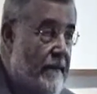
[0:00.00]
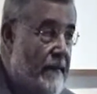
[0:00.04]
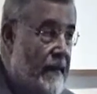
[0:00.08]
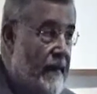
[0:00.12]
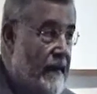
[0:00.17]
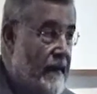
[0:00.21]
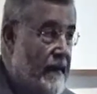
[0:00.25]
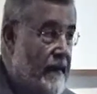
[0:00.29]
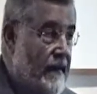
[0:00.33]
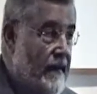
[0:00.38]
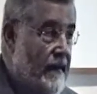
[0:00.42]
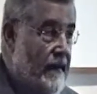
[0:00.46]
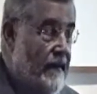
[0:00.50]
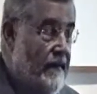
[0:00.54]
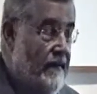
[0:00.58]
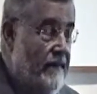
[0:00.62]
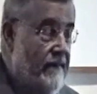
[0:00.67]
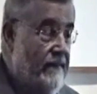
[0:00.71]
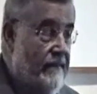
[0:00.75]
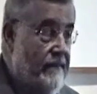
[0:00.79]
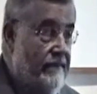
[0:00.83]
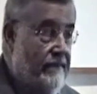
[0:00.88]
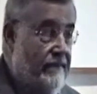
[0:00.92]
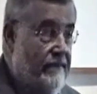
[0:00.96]
and then
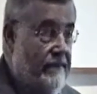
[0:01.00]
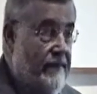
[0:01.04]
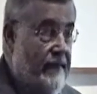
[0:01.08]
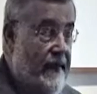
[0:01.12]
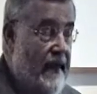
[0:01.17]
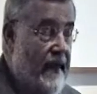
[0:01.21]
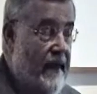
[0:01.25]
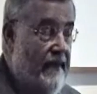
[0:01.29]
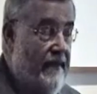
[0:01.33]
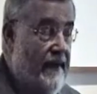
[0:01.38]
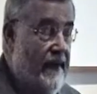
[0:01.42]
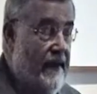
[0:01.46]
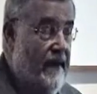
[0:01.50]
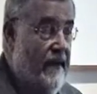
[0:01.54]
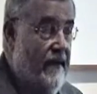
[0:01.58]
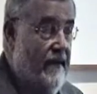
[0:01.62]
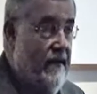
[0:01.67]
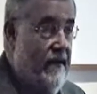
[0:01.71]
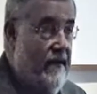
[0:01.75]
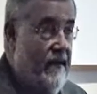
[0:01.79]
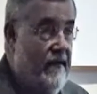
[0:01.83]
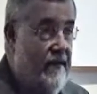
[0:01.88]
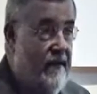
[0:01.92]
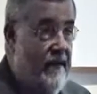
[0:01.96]
they have to
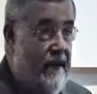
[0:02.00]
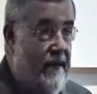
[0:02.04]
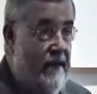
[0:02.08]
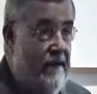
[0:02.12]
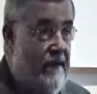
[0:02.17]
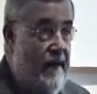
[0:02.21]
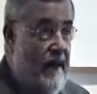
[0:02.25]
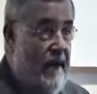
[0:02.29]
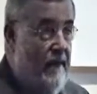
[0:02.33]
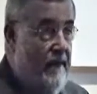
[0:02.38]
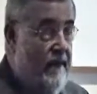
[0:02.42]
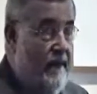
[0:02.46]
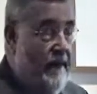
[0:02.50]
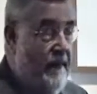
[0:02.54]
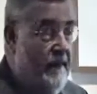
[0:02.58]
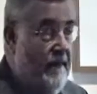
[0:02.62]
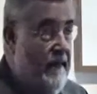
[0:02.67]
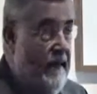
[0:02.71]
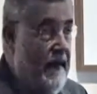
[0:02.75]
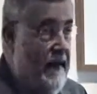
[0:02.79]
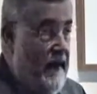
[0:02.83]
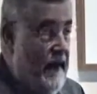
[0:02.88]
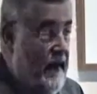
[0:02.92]
carry this thing around with them.